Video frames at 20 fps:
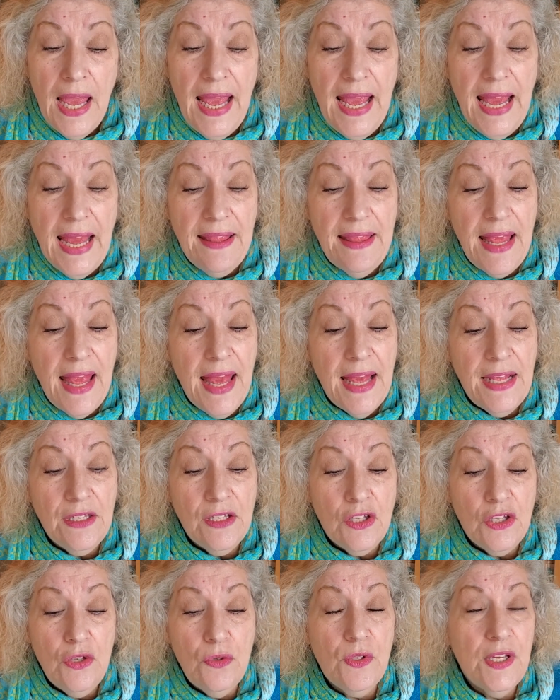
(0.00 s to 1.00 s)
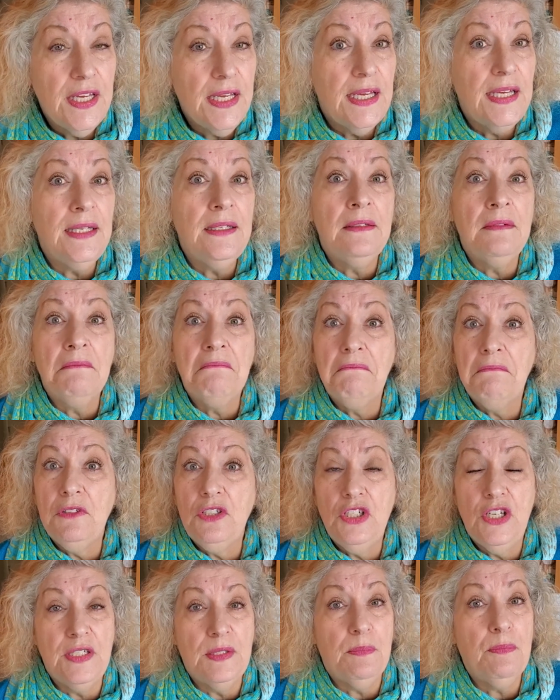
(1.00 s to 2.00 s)
And then you can
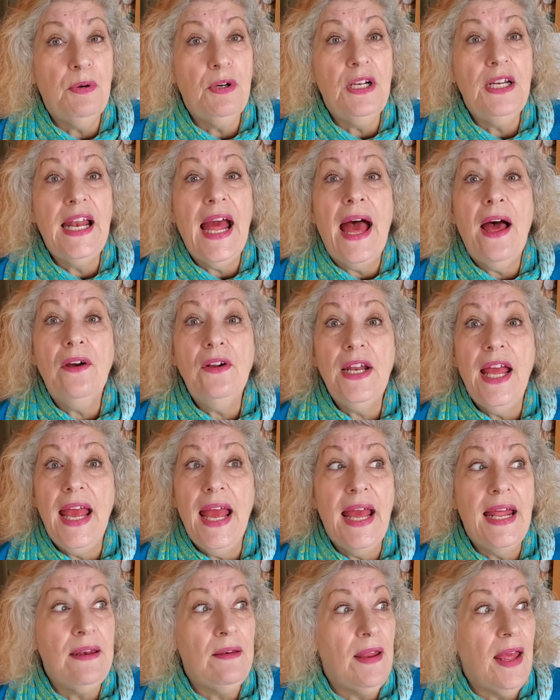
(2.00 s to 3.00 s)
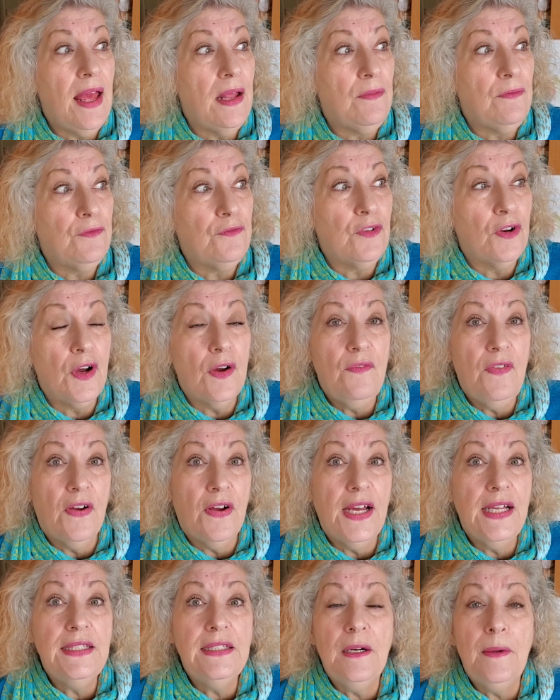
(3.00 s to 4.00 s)
just put it out, and for a
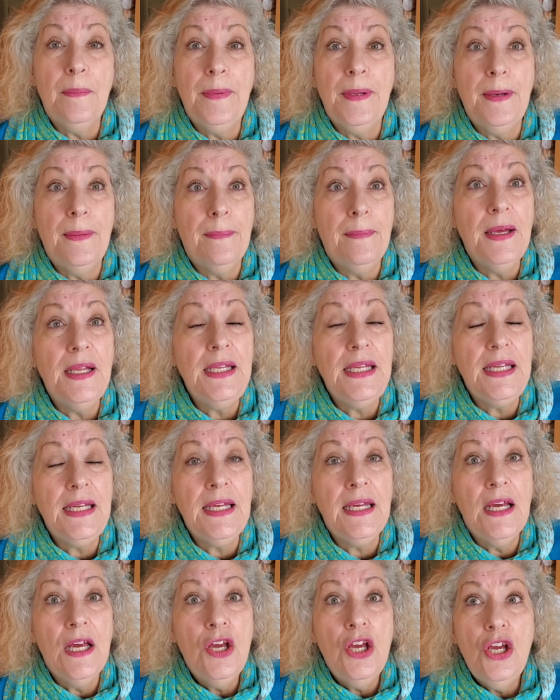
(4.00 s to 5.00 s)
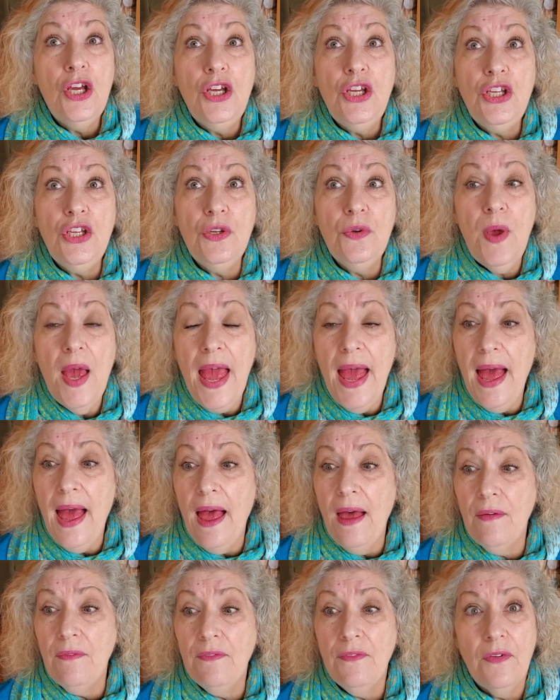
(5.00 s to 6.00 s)
very little bit of money, you
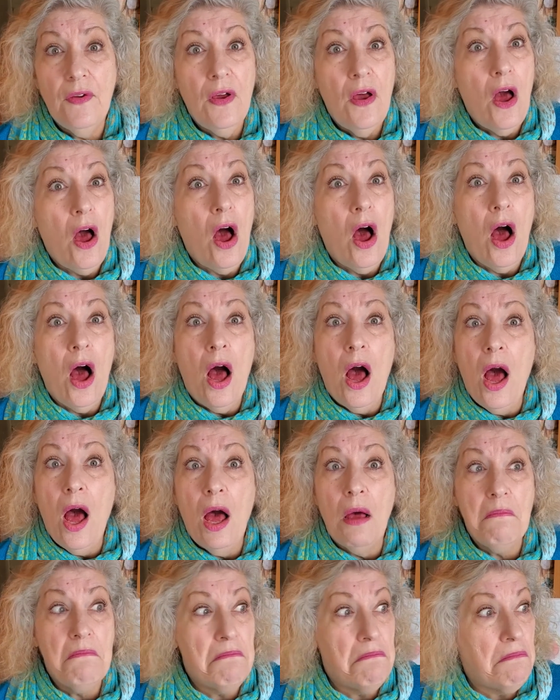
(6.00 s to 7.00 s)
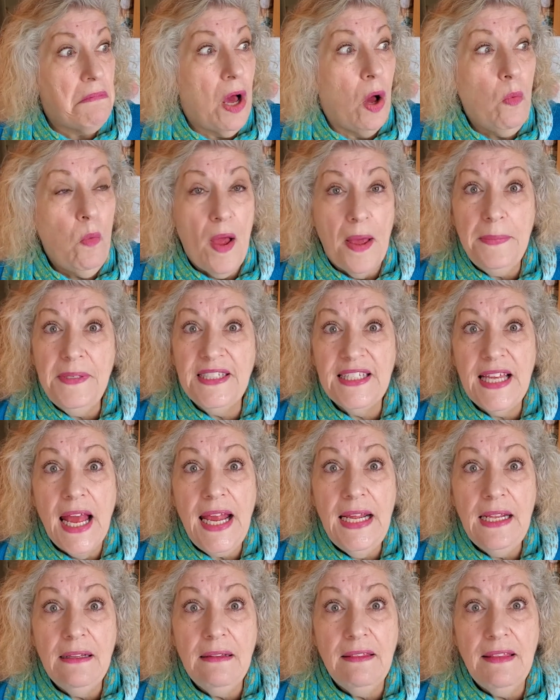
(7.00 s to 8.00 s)
have a
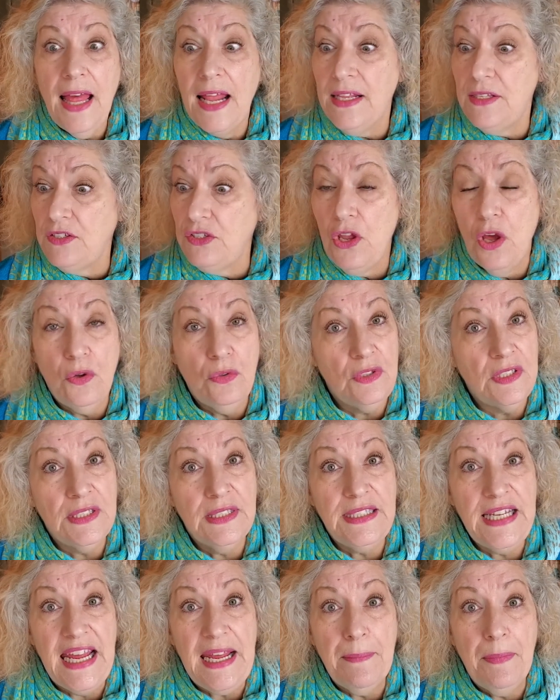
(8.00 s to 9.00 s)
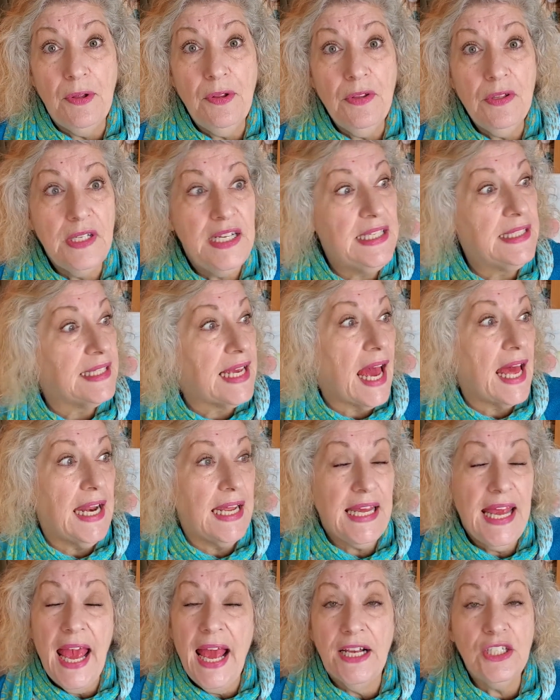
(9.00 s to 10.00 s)
website that is known stable. It's got
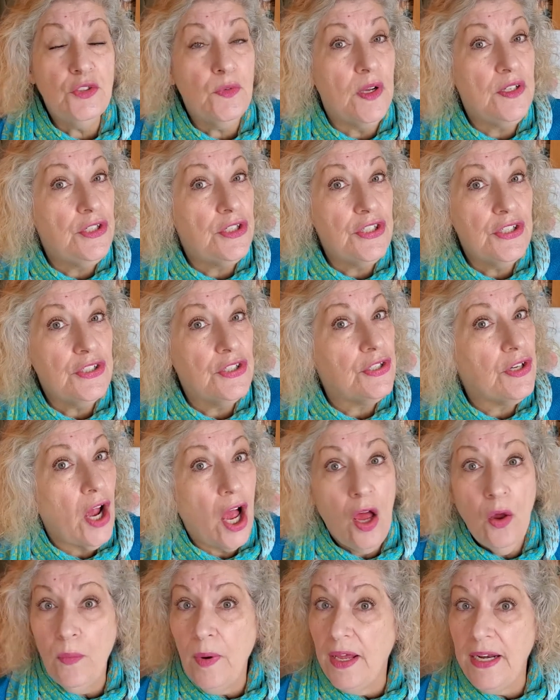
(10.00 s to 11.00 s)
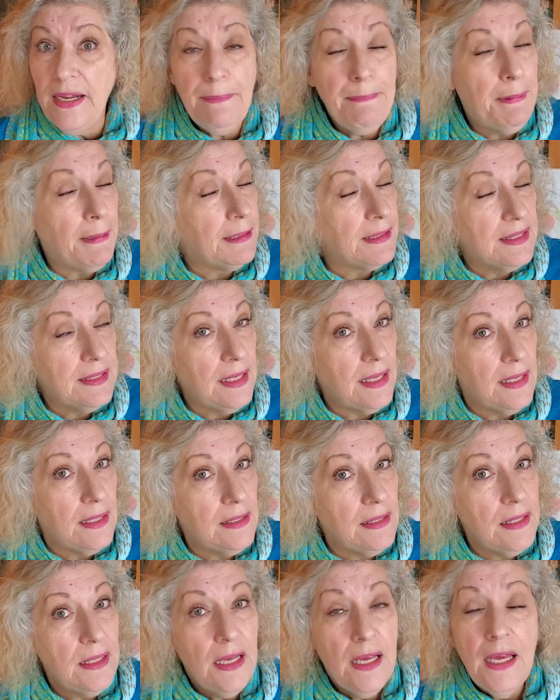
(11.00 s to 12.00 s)
a cash register already built
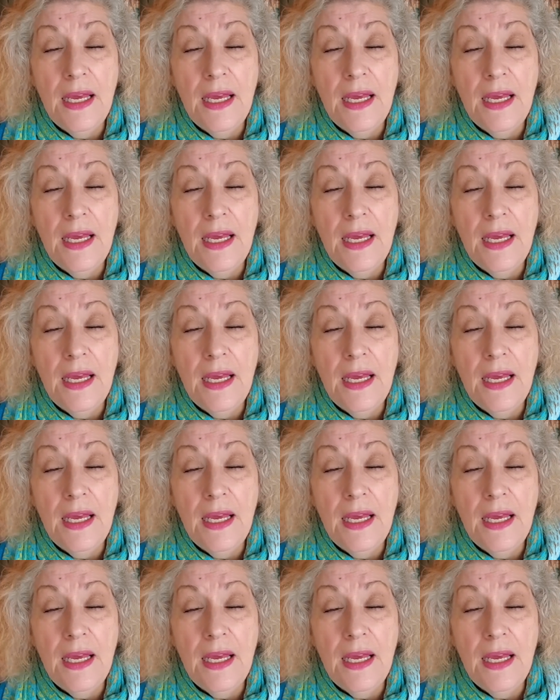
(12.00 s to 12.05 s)
in.